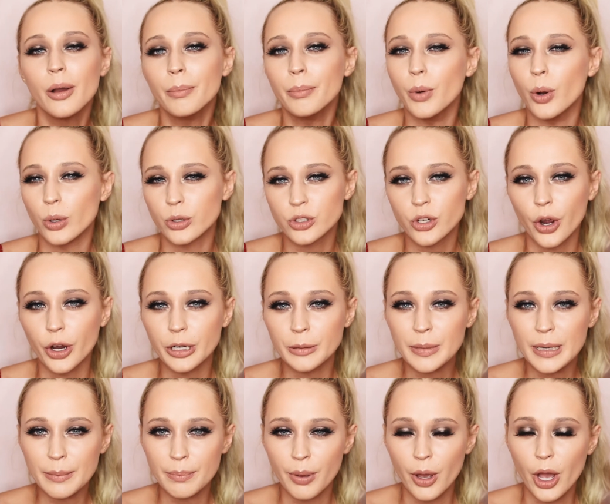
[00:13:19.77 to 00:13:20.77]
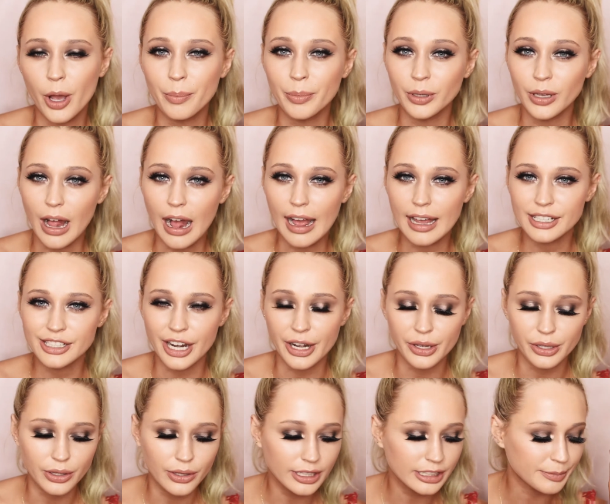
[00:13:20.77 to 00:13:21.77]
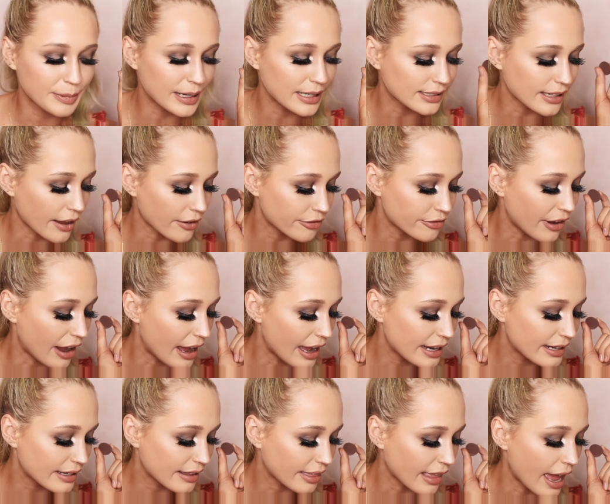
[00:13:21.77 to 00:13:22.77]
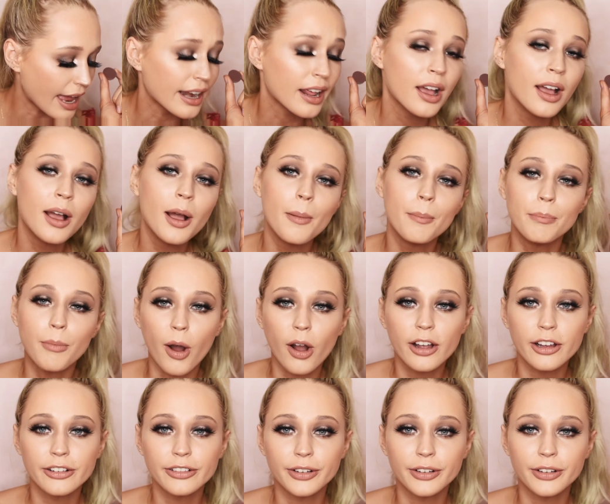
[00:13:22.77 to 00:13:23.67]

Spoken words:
more taupey purple eyeshadow looks because I find that Mocha,